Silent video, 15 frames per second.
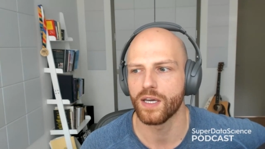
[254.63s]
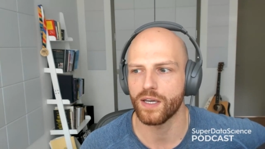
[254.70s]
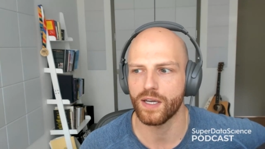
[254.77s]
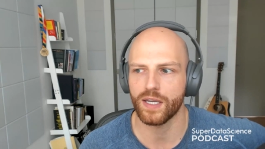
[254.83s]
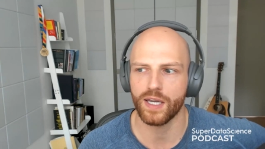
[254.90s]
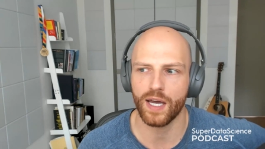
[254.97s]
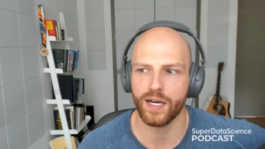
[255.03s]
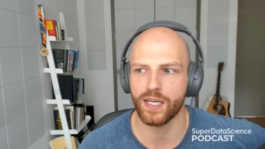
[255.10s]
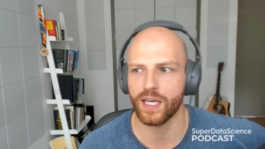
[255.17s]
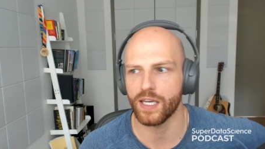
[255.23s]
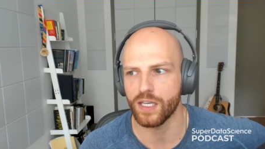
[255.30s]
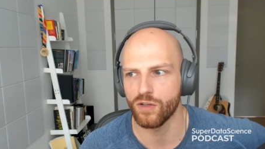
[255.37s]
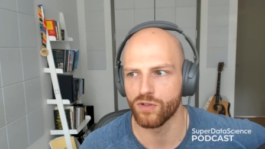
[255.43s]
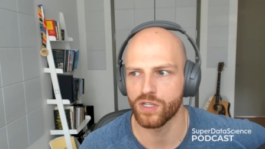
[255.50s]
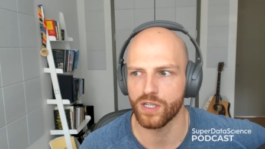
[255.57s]
kind of get
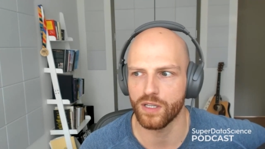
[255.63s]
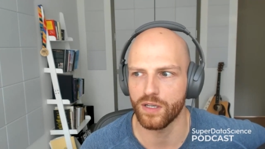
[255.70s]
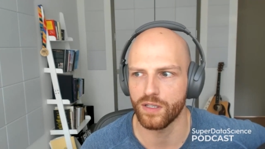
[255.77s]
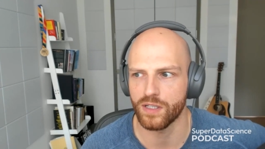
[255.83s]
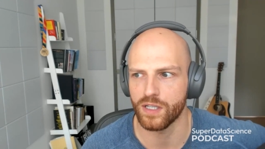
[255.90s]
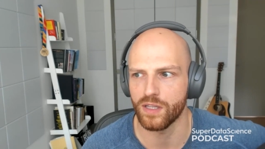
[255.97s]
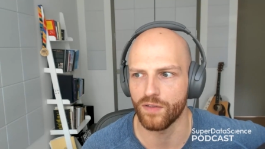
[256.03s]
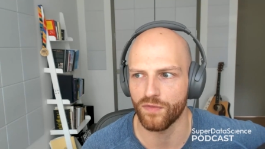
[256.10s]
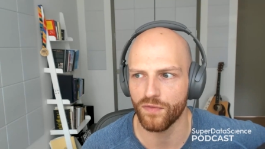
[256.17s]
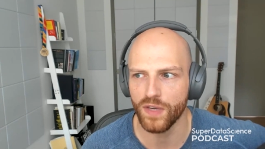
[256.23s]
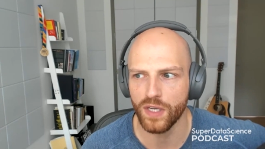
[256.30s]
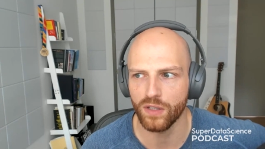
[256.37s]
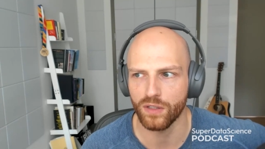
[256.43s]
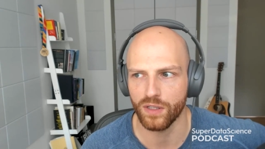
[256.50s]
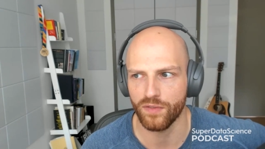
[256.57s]
used to the to the
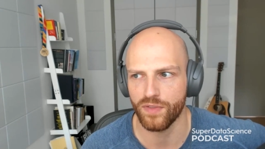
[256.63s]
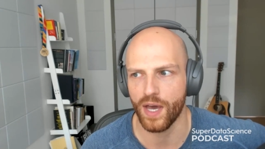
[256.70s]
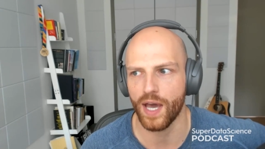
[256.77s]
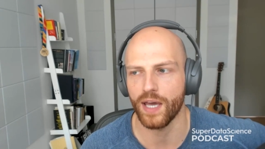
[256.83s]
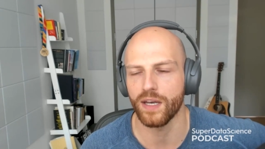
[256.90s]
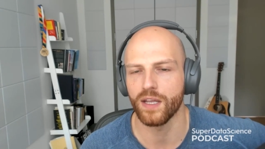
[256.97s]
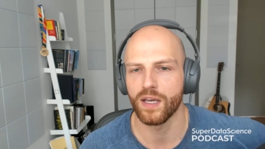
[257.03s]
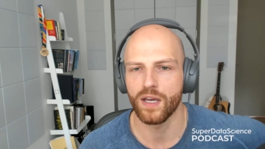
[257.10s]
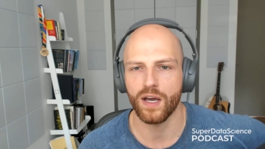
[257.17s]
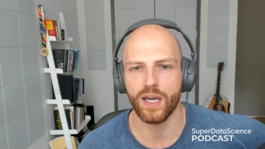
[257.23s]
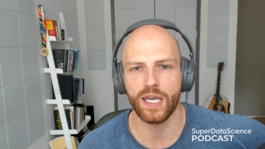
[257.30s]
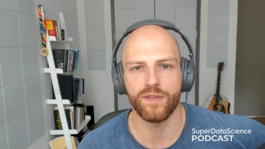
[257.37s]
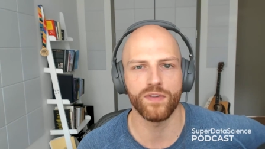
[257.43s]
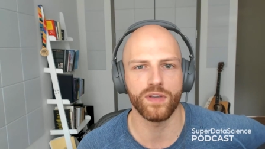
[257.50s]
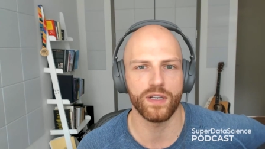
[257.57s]
feel of that,
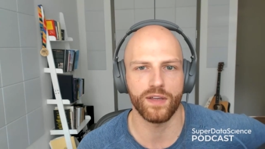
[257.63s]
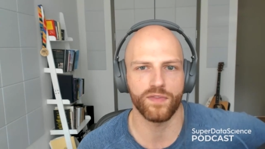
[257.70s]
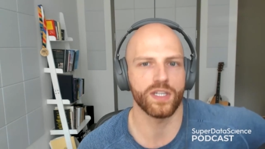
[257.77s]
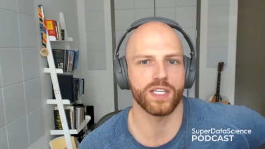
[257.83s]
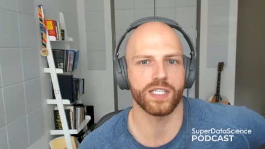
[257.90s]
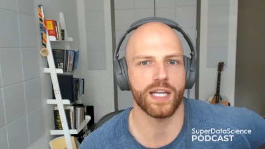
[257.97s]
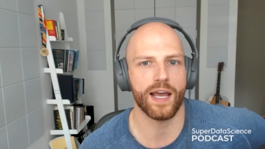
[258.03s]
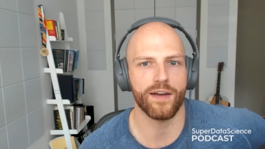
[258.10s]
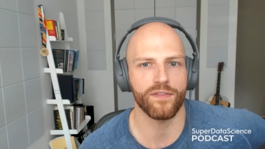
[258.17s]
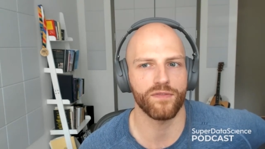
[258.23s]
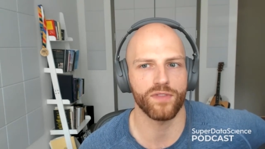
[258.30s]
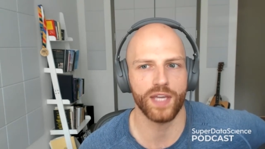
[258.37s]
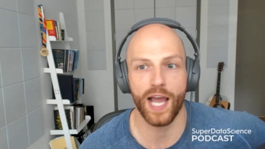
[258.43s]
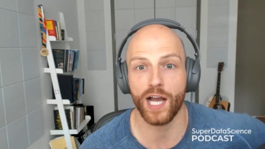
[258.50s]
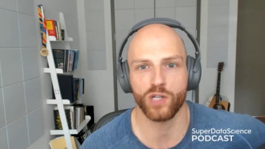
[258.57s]
even if it doesn't have
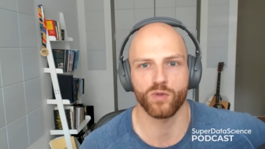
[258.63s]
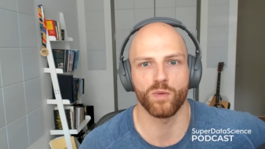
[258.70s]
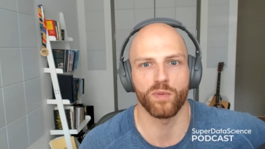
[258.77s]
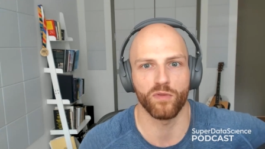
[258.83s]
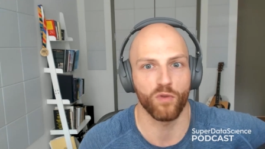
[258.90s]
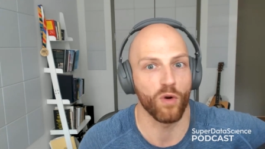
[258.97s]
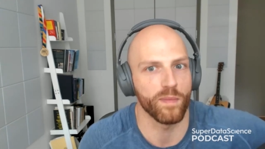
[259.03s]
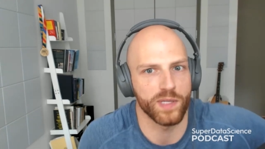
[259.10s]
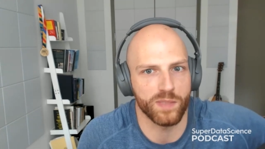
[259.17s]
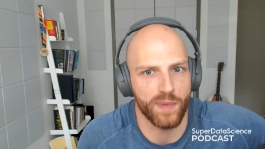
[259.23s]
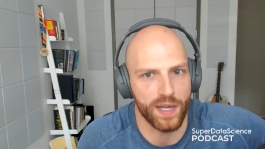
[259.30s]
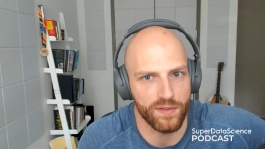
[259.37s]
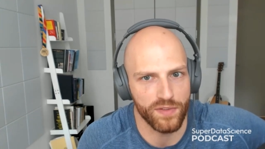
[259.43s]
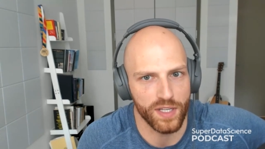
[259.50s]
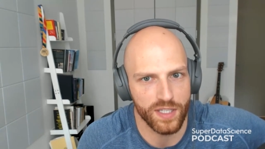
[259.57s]
the actual performance
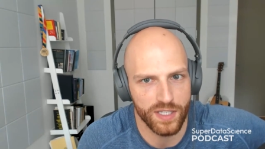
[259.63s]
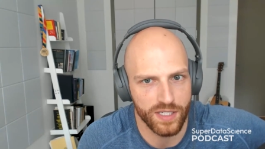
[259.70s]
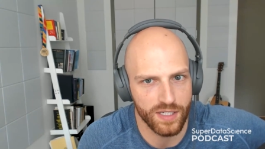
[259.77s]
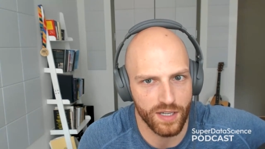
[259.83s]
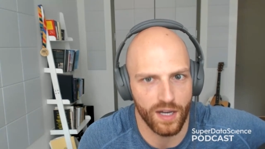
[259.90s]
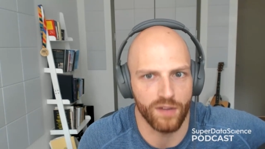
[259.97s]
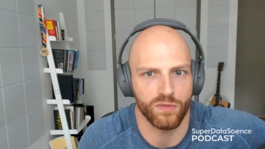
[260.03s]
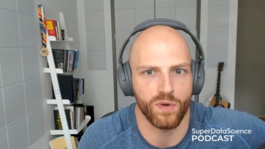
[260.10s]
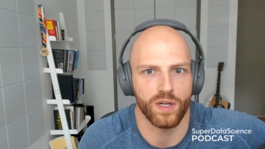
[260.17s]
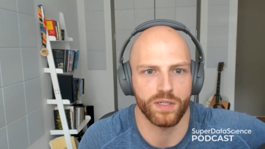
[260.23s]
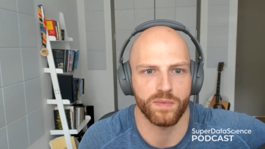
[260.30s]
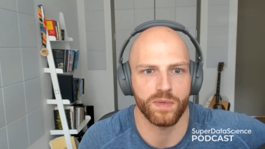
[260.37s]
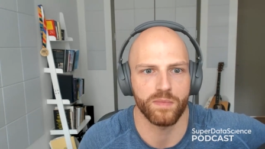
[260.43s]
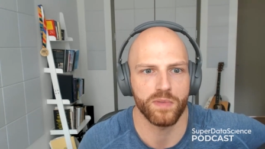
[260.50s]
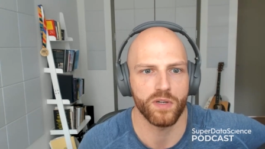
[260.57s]
benefits of
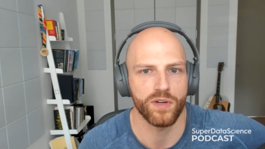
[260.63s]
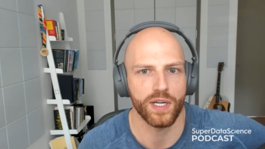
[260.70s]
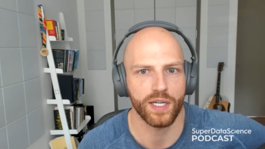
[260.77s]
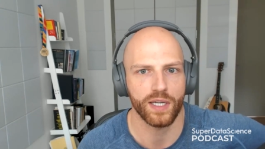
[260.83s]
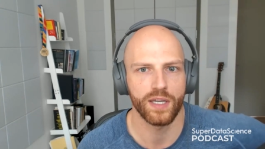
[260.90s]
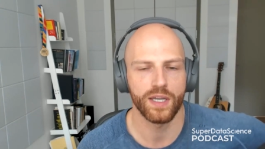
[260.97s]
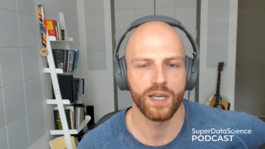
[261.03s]
quantum computing.